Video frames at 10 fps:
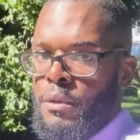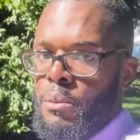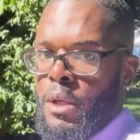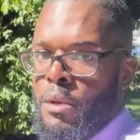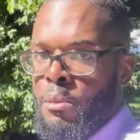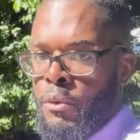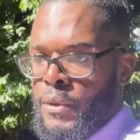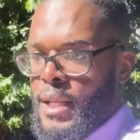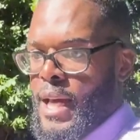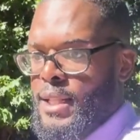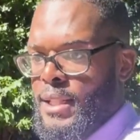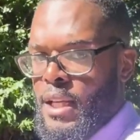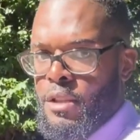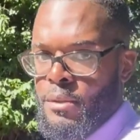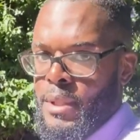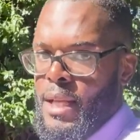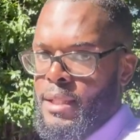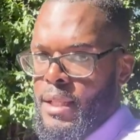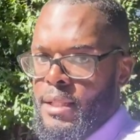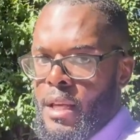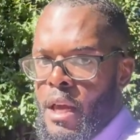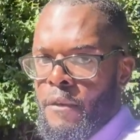it, whether you're moving in 9 days or 90 days.